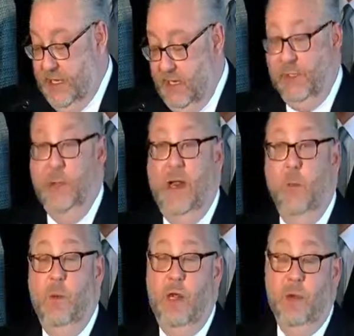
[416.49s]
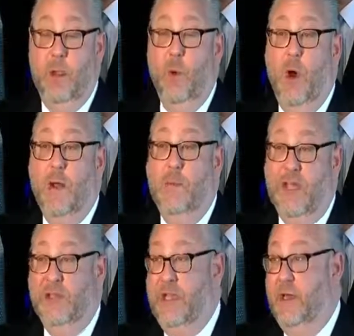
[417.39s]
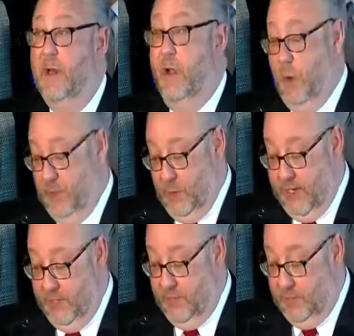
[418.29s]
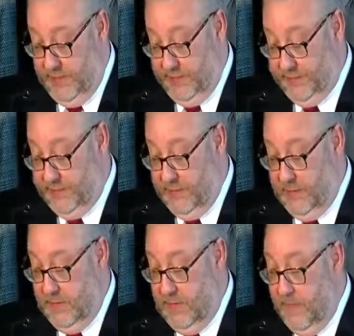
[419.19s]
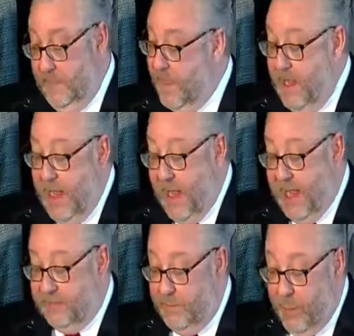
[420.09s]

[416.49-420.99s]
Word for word: including nearly 1 million opioid pills. As